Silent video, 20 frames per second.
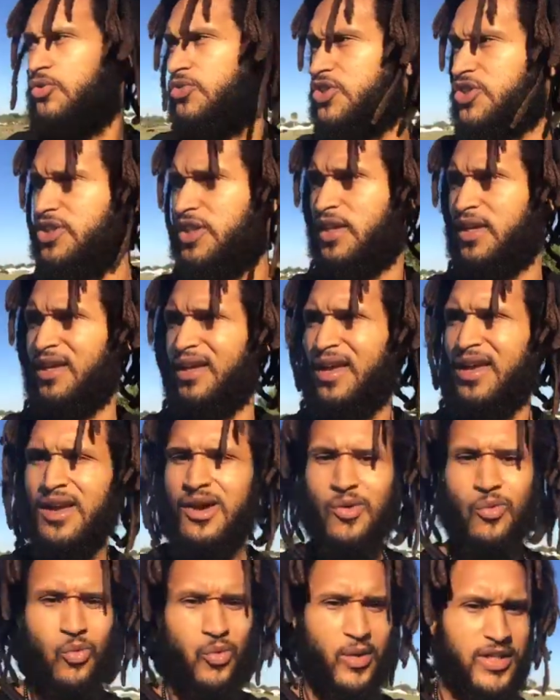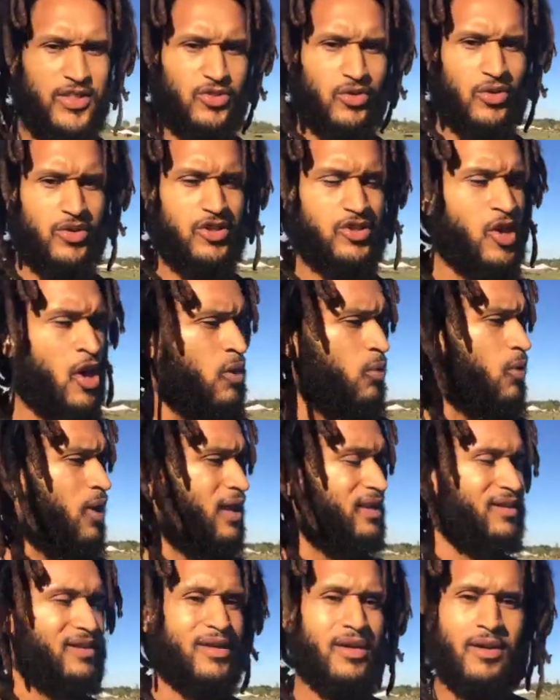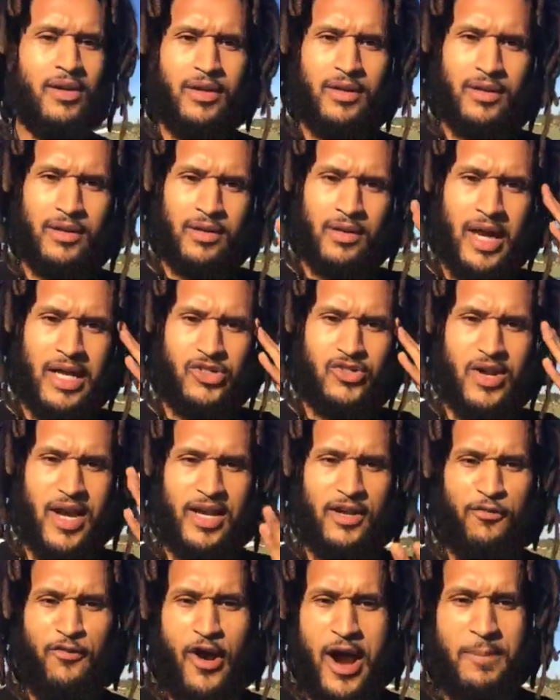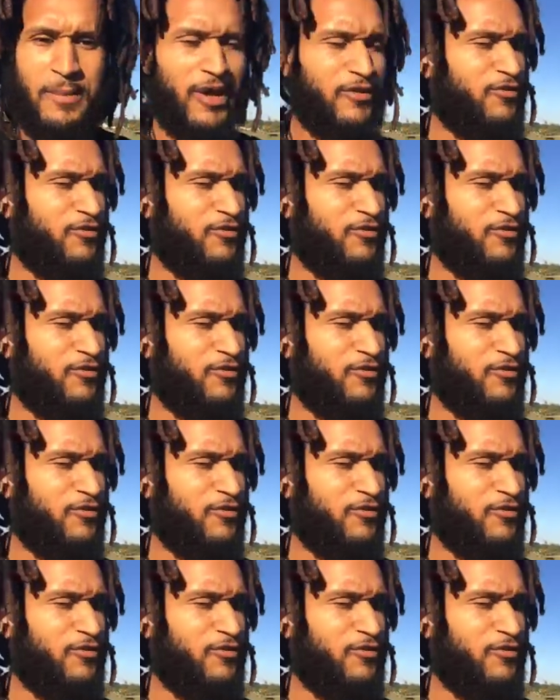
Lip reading: shit, where's all these? I try to find my